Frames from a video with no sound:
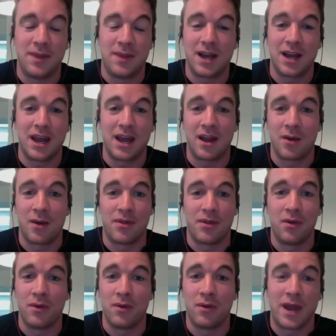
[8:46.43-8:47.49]
to be on air
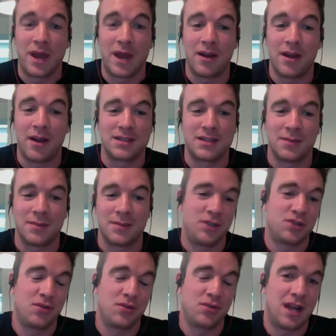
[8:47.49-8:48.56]
with you and Barry is,
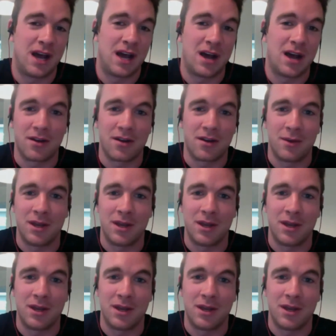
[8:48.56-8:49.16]
truly an honor.